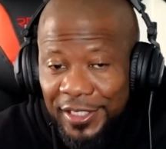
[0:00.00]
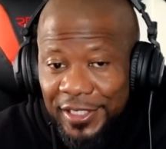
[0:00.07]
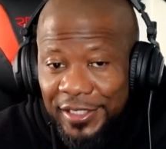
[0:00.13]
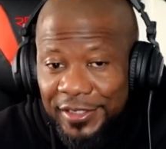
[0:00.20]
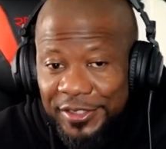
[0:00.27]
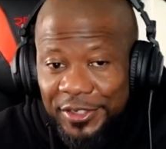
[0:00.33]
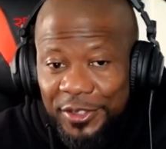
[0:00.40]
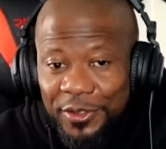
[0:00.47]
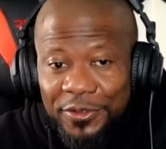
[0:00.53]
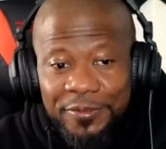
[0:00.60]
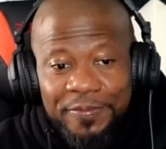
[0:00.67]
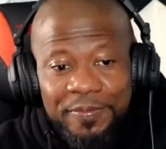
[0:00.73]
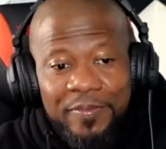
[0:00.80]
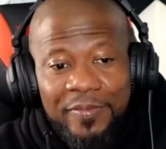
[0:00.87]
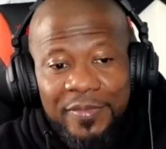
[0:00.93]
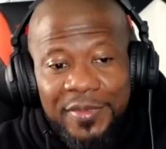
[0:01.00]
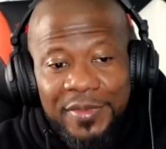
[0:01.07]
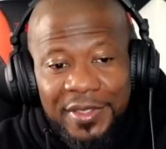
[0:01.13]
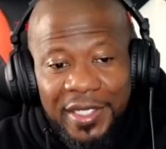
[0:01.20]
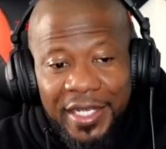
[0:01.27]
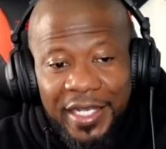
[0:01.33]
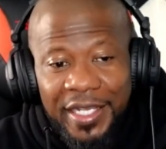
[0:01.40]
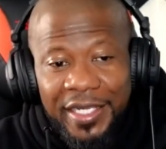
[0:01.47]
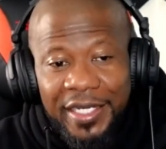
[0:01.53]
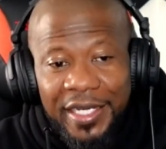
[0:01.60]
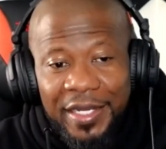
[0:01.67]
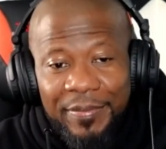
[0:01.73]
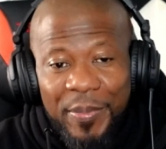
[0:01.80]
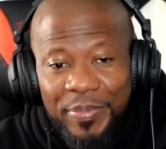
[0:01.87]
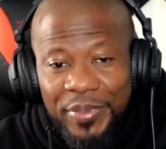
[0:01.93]
So and
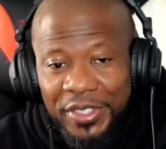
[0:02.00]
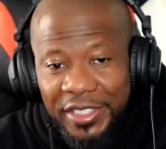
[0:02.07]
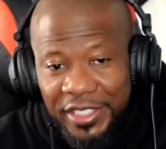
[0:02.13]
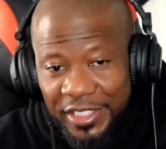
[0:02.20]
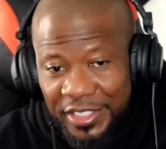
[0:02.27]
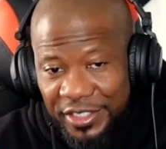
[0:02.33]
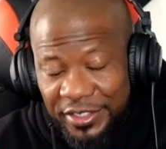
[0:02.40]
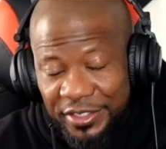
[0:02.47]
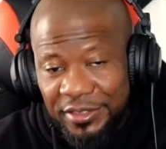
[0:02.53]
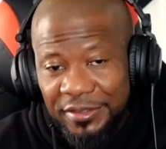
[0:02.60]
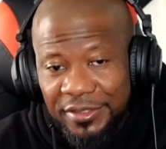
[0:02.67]
I'm gonna put it in here.